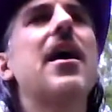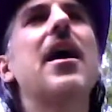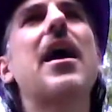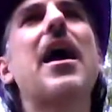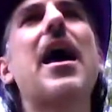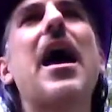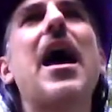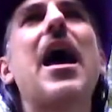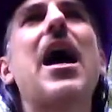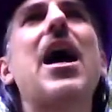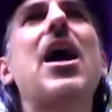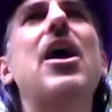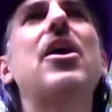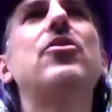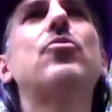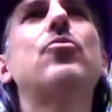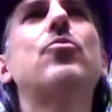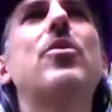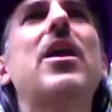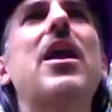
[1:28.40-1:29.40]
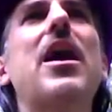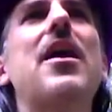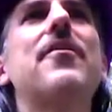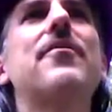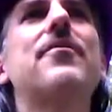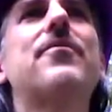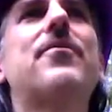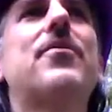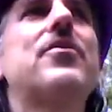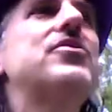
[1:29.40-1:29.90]
And when I
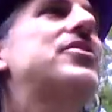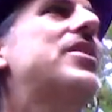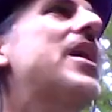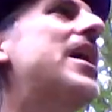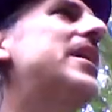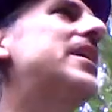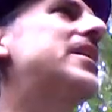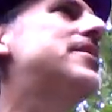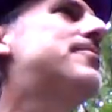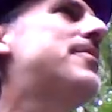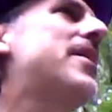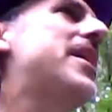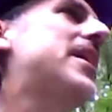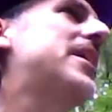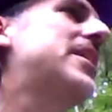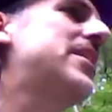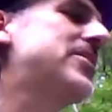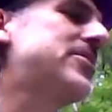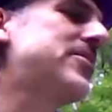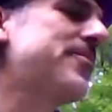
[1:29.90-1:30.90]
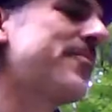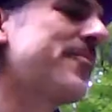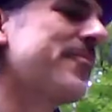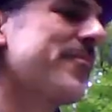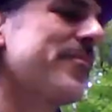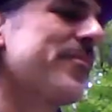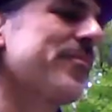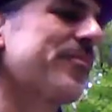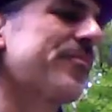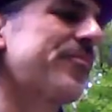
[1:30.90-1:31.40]
first got into paganism,
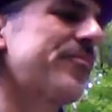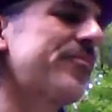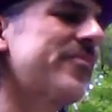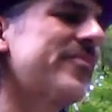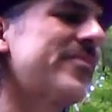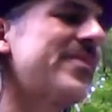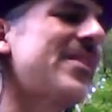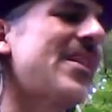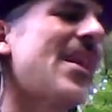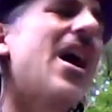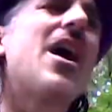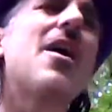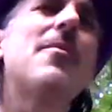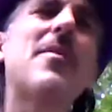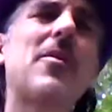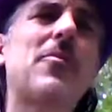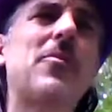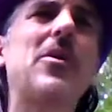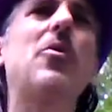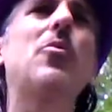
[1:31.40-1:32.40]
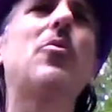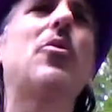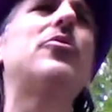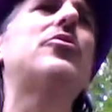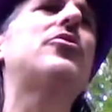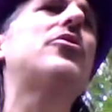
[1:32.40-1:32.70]
uh, my real world